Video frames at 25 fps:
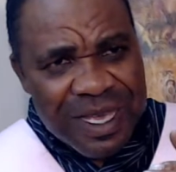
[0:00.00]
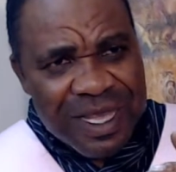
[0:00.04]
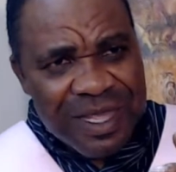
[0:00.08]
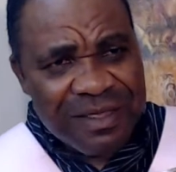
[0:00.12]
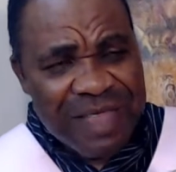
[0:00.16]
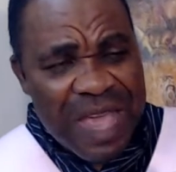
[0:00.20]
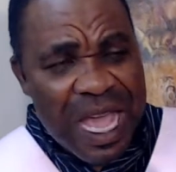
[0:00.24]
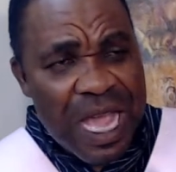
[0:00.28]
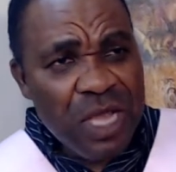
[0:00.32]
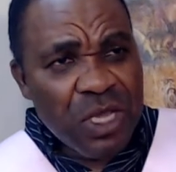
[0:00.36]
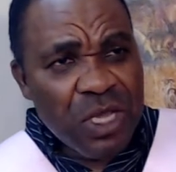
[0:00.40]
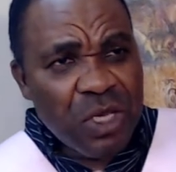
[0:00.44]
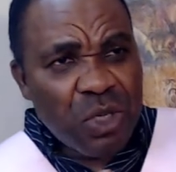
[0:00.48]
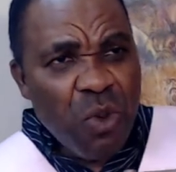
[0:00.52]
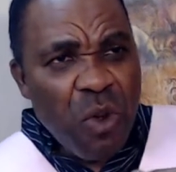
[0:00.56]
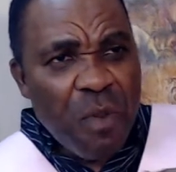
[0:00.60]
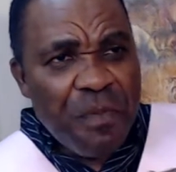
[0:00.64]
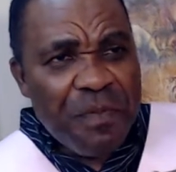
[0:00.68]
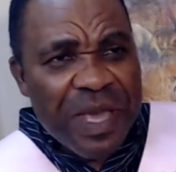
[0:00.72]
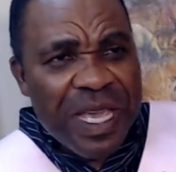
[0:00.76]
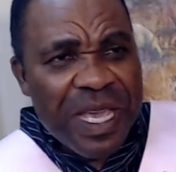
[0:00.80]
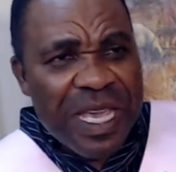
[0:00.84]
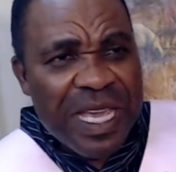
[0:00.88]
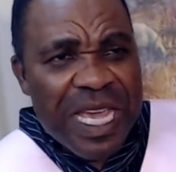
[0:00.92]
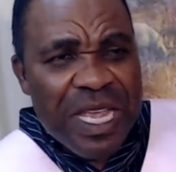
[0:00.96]
things will
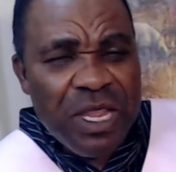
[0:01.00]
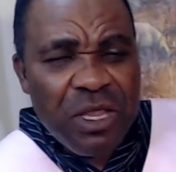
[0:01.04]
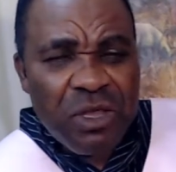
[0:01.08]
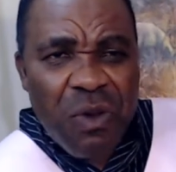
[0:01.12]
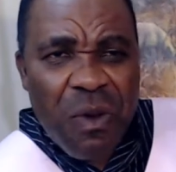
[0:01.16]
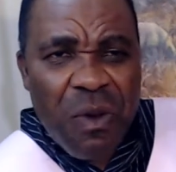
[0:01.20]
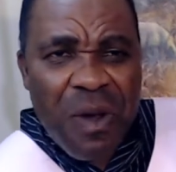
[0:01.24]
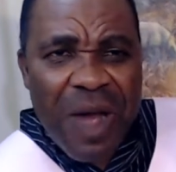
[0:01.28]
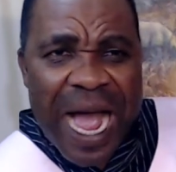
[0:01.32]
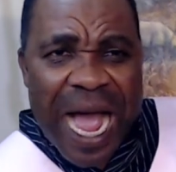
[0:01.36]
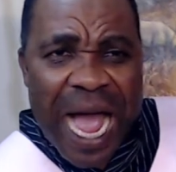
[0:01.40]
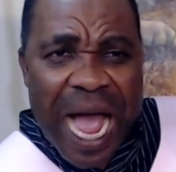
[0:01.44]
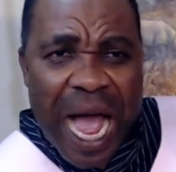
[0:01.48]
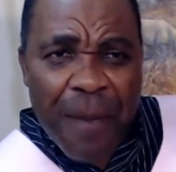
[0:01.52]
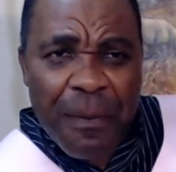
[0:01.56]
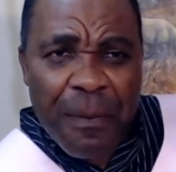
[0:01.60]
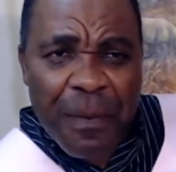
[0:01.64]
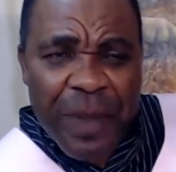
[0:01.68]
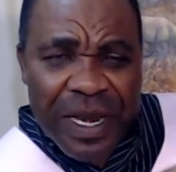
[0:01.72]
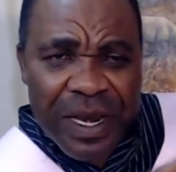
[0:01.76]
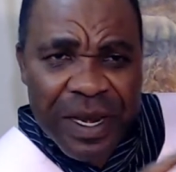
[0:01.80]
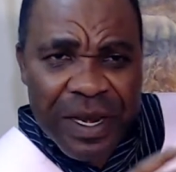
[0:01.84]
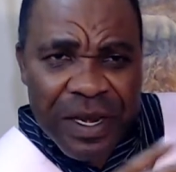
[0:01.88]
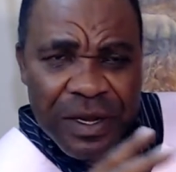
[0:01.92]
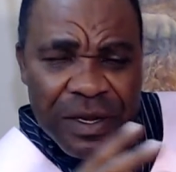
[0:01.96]
begin to
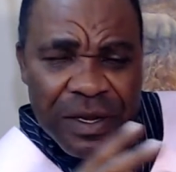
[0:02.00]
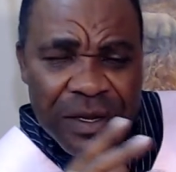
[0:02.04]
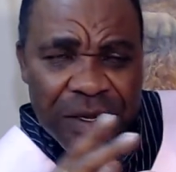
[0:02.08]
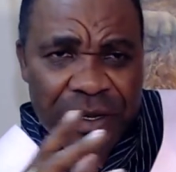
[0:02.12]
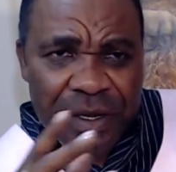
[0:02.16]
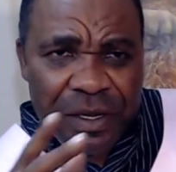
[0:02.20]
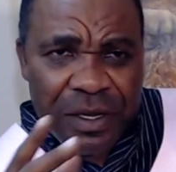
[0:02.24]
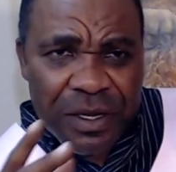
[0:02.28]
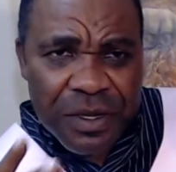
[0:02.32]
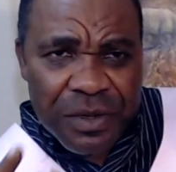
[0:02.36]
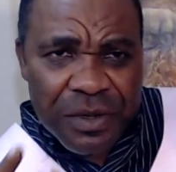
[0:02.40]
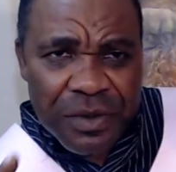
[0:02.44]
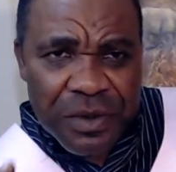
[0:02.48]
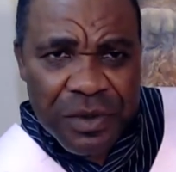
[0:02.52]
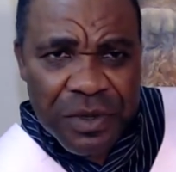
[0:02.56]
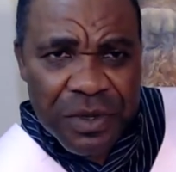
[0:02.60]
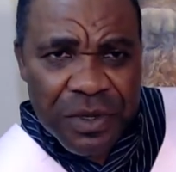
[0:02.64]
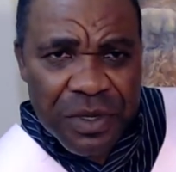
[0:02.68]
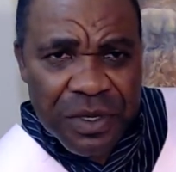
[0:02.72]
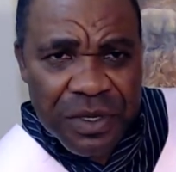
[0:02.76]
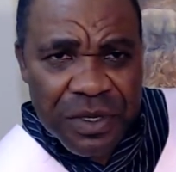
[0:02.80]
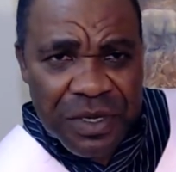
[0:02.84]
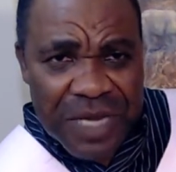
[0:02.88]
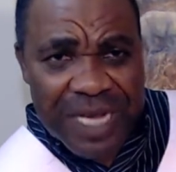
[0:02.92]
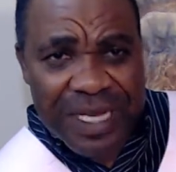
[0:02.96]
happen
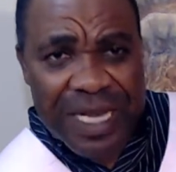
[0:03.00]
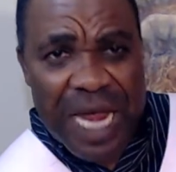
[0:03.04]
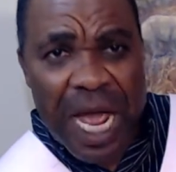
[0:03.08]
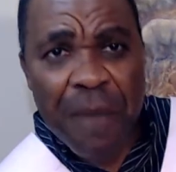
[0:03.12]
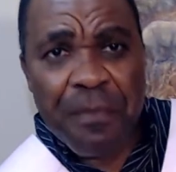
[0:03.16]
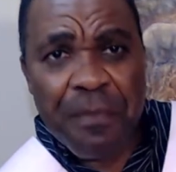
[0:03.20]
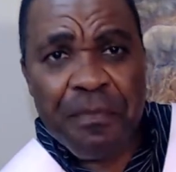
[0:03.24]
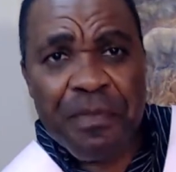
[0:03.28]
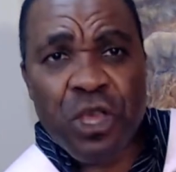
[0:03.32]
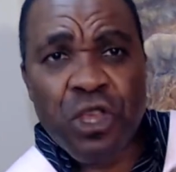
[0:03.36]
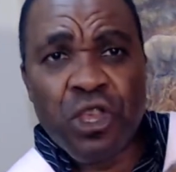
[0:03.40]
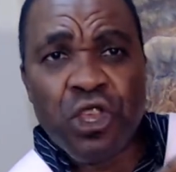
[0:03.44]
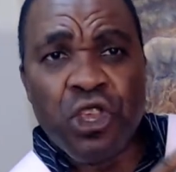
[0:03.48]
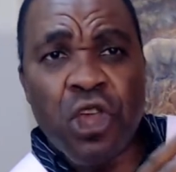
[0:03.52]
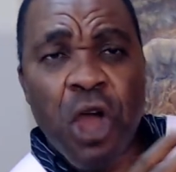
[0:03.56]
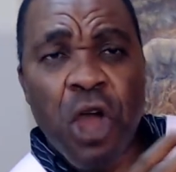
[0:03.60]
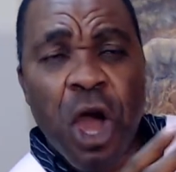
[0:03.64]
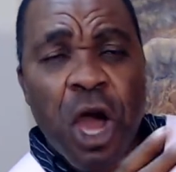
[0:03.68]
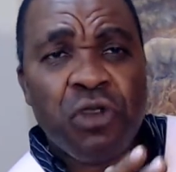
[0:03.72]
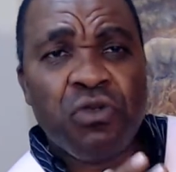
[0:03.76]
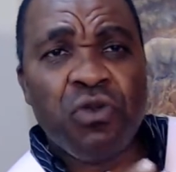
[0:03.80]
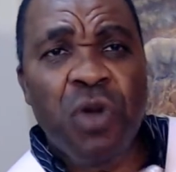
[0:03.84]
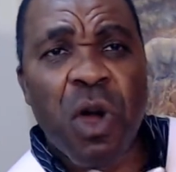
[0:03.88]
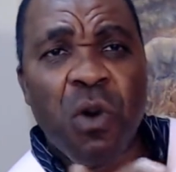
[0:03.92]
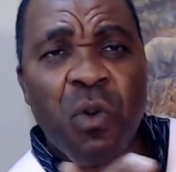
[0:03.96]
that are
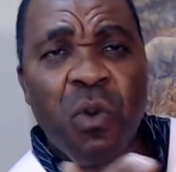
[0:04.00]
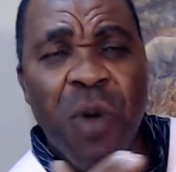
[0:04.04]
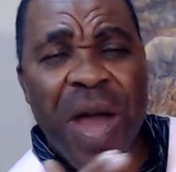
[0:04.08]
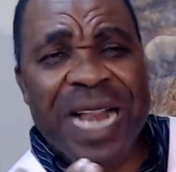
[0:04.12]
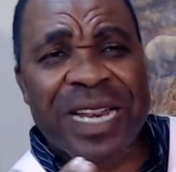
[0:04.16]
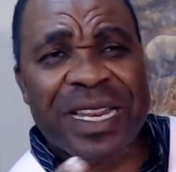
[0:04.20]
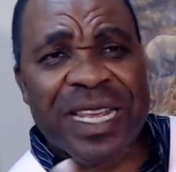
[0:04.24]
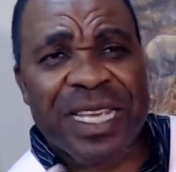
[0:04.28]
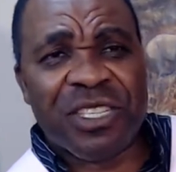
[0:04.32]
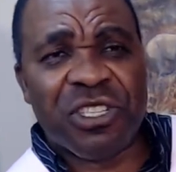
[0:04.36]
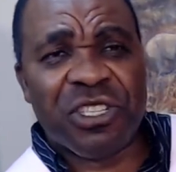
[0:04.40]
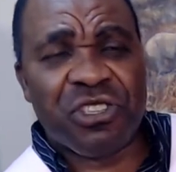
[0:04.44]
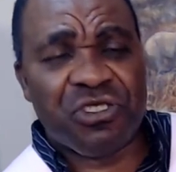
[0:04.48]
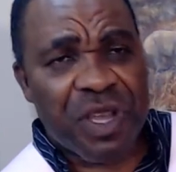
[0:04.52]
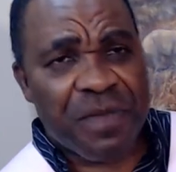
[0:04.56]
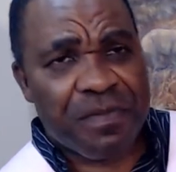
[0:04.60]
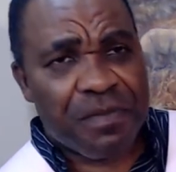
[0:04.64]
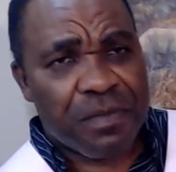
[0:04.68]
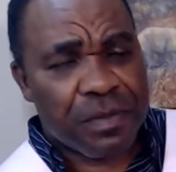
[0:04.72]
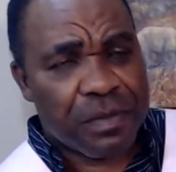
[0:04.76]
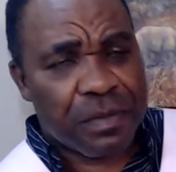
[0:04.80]
beyond your wildest dream.